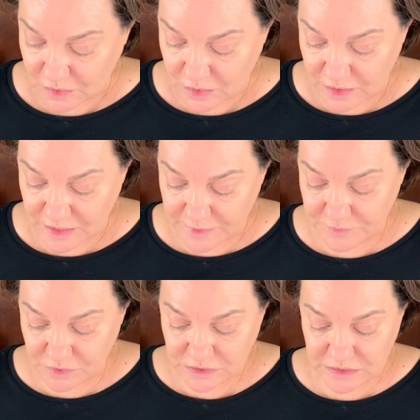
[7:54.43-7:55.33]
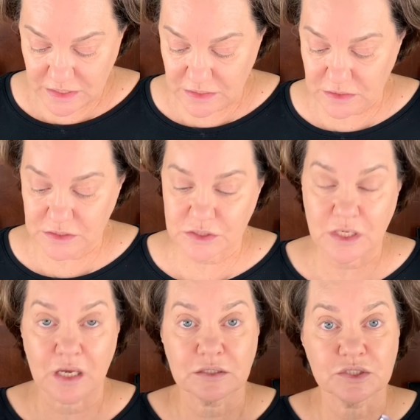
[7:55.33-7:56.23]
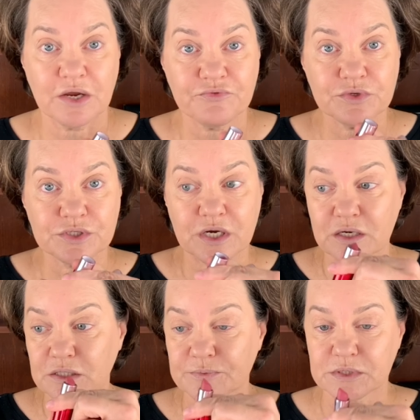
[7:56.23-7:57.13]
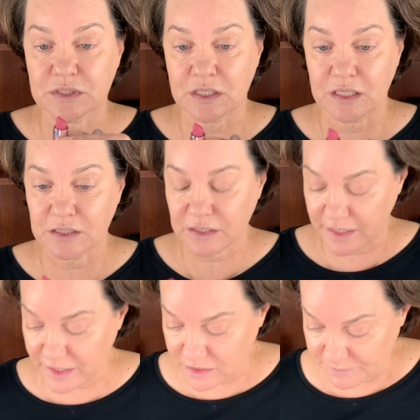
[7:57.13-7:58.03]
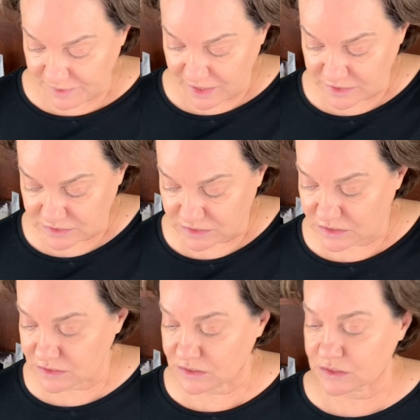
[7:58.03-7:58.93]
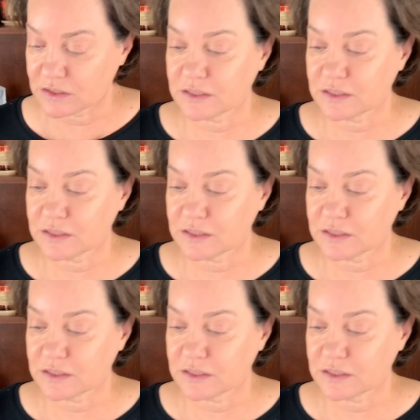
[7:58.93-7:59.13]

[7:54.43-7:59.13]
And I'm going to take this Jeffree Star lipstick in Calabasas.